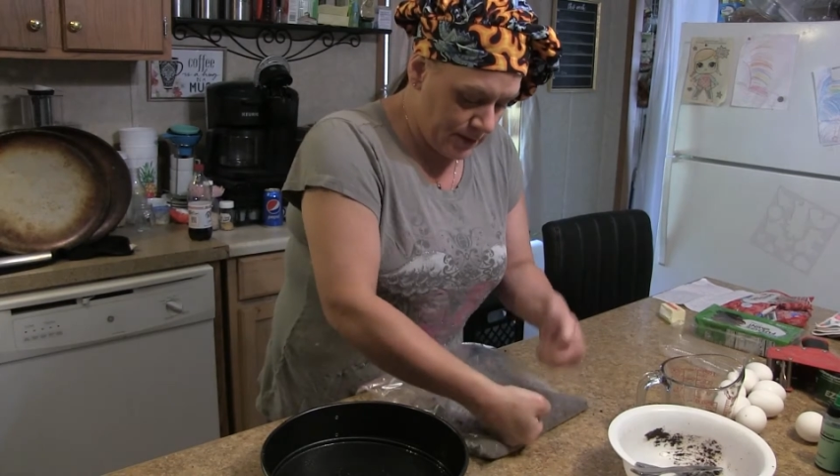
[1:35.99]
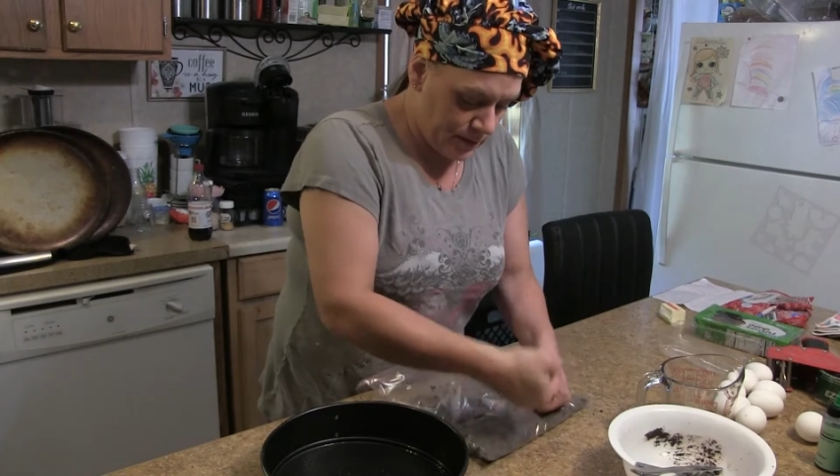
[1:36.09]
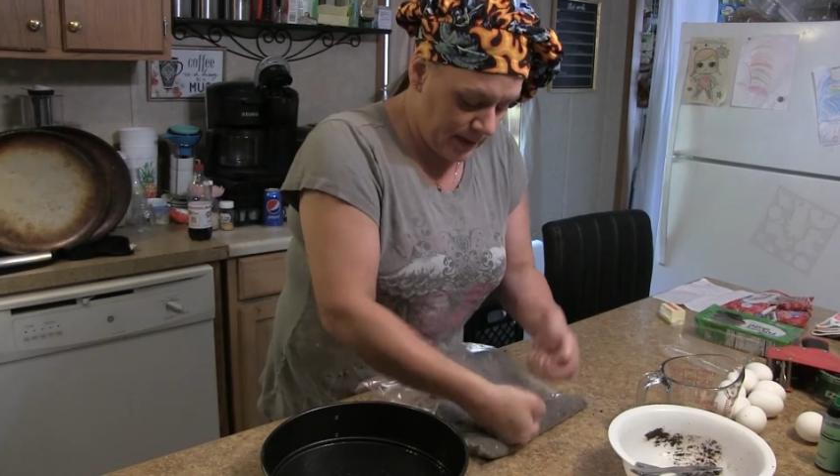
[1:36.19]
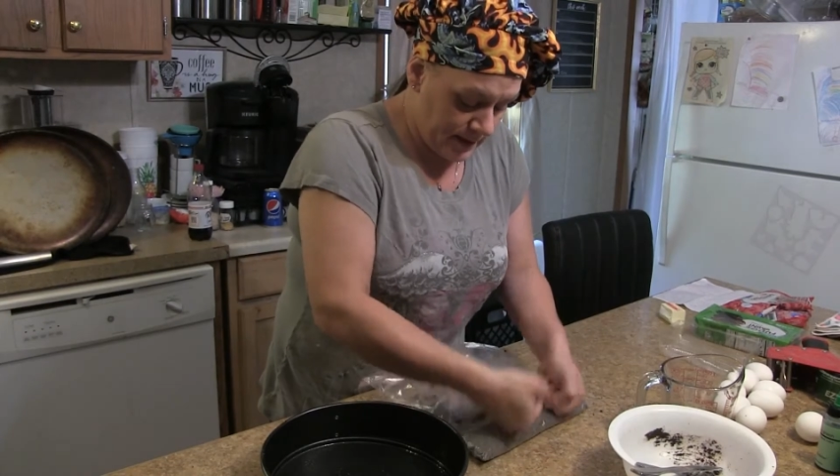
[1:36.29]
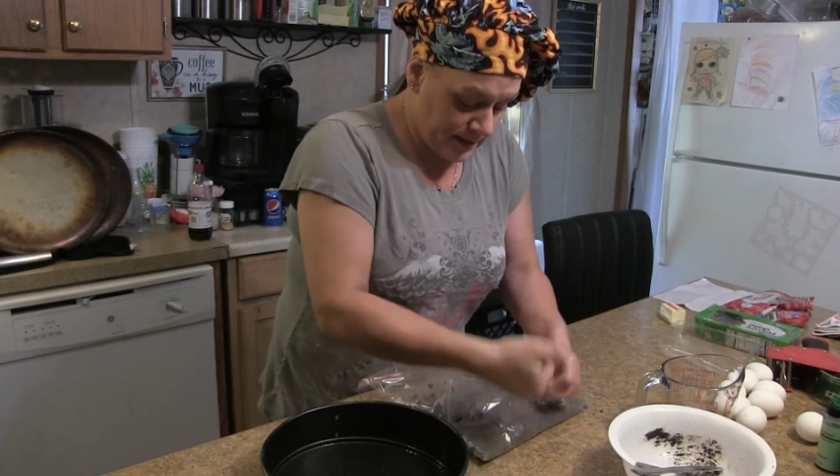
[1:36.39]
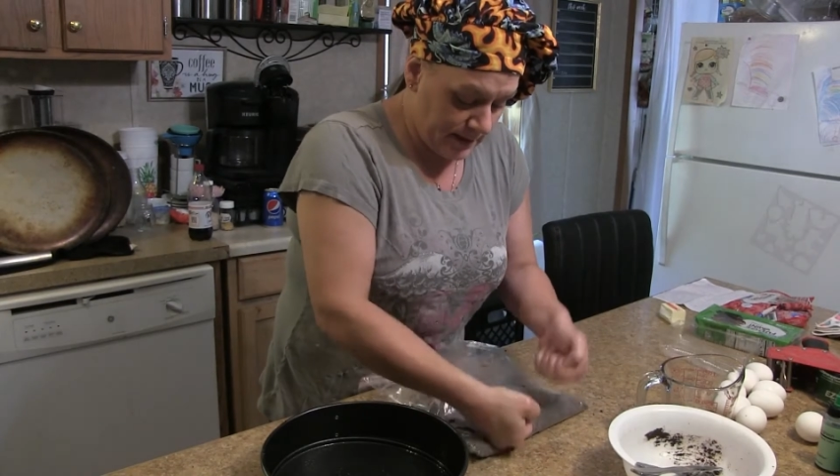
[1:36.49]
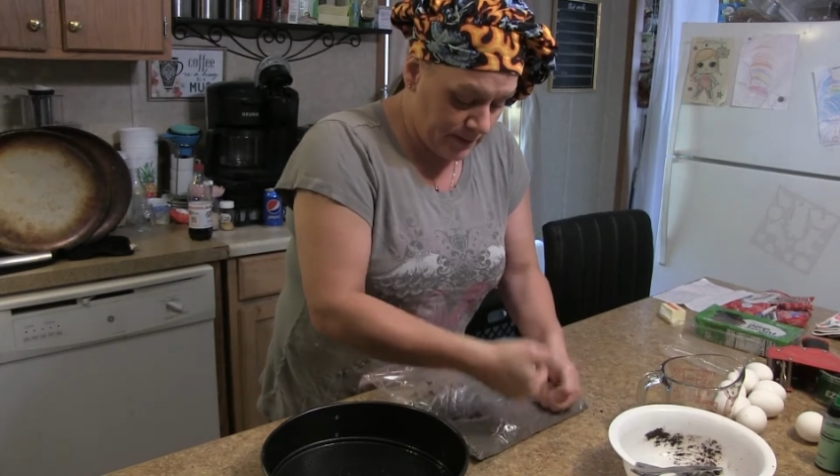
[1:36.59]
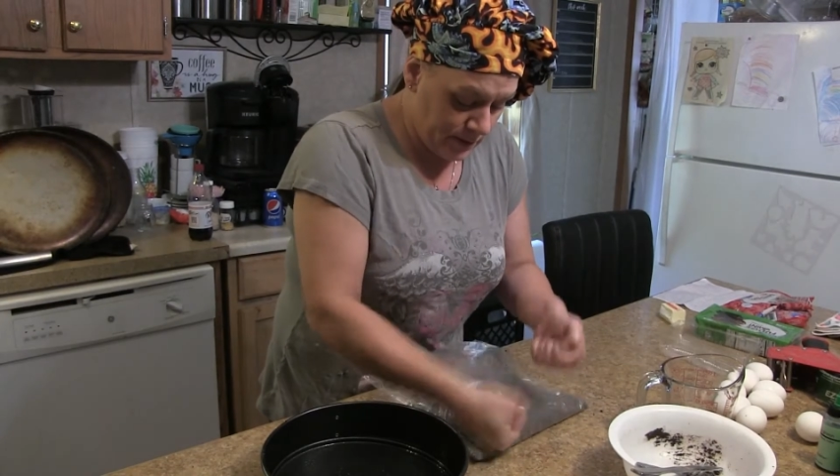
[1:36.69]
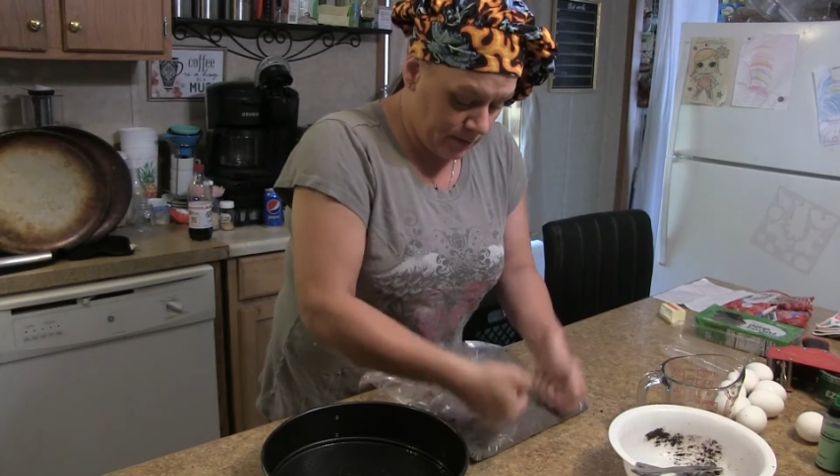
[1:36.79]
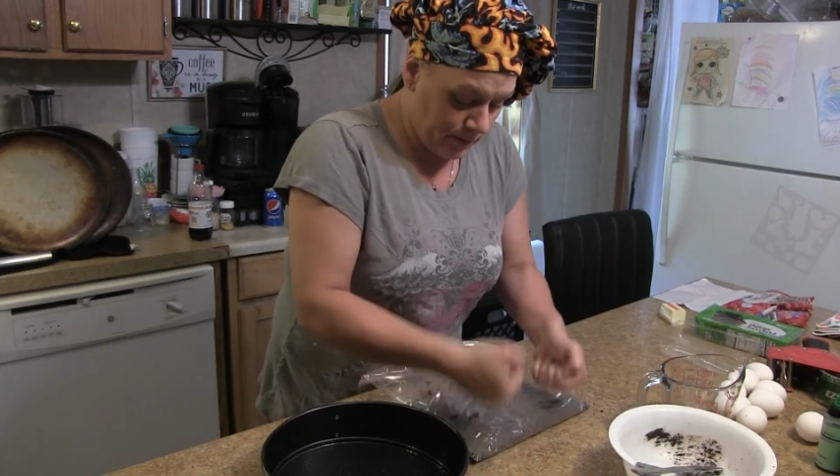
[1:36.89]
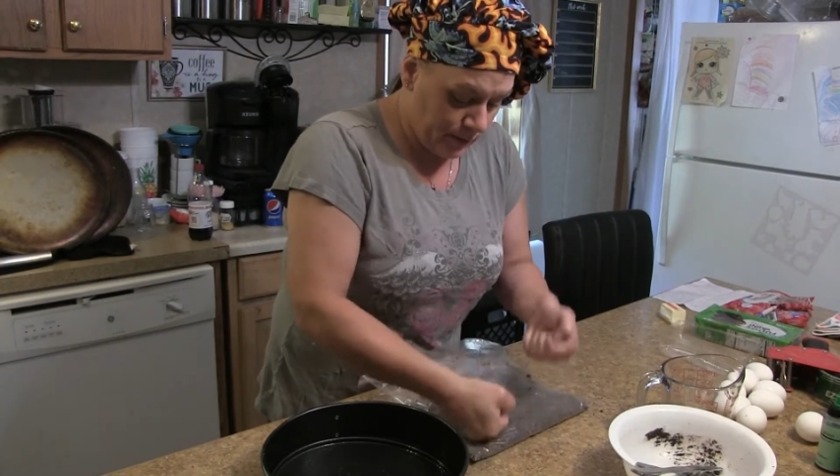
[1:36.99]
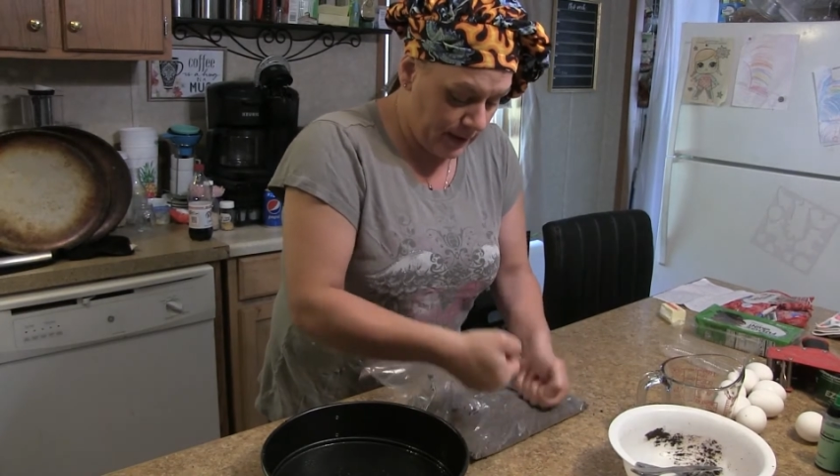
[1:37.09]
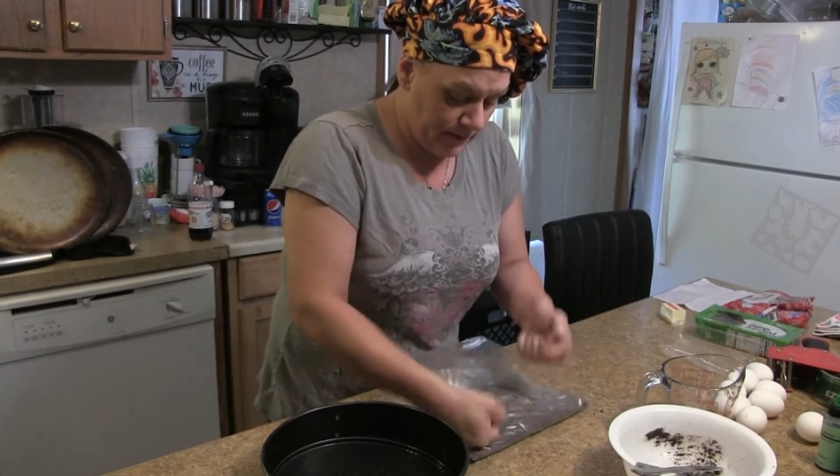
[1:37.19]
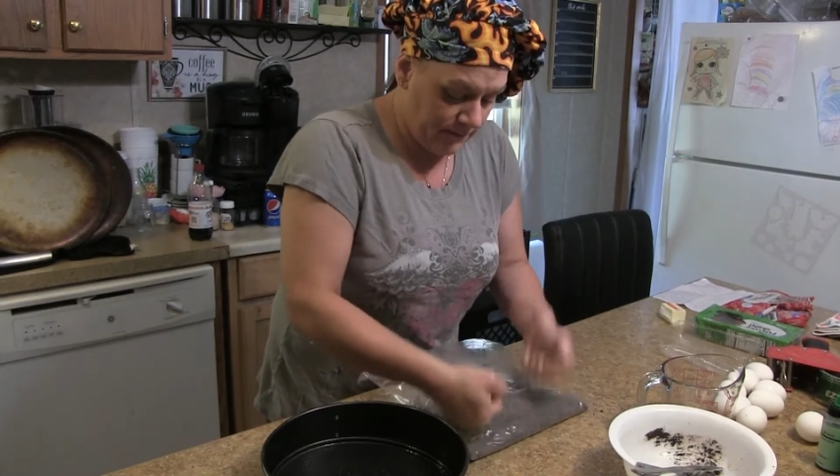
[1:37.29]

you get them to a pretty